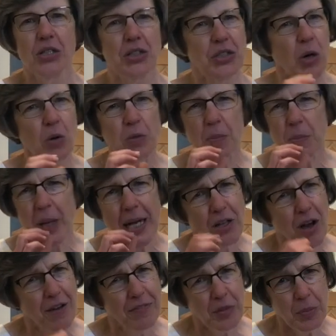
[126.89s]
Don't bite
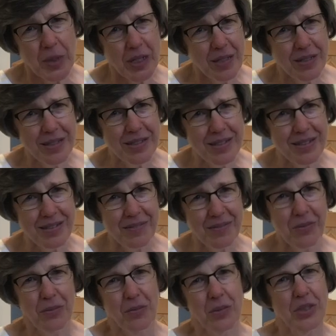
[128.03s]
off a piece.
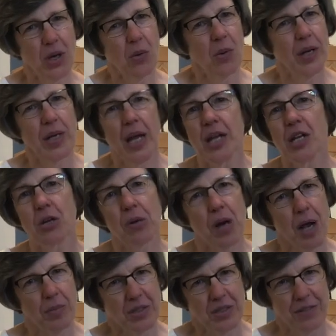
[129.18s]
We don't want any
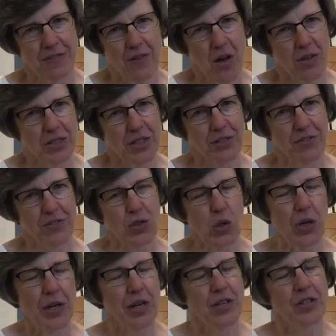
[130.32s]
crumbs to fall to the
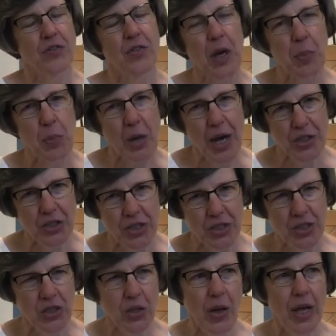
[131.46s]
floor. He is very precious,
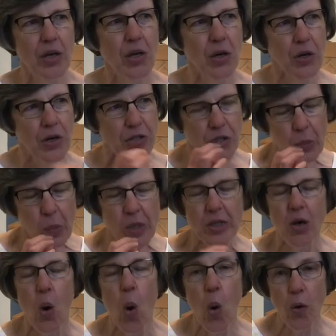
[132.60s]
so I encourage you to put the
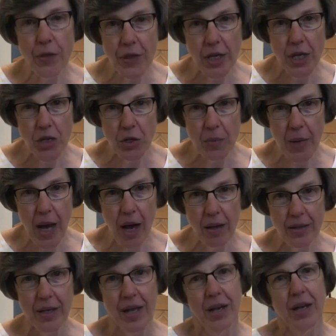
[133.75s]
whole thing in your mouth.
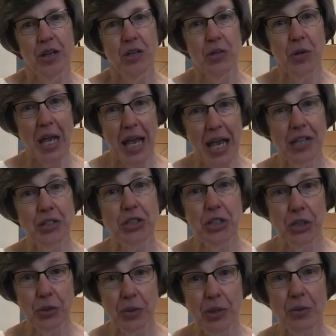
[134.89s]
You can
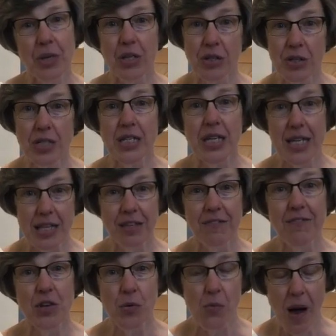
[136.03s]
chew it with your teeth if
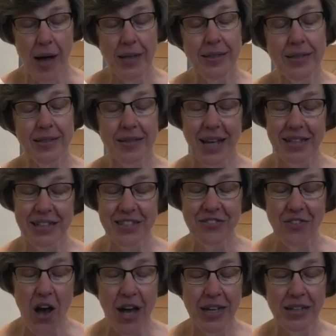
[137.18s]
you want, that is
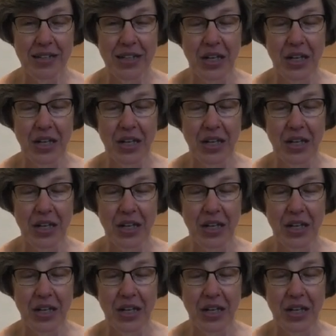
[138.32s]
fine.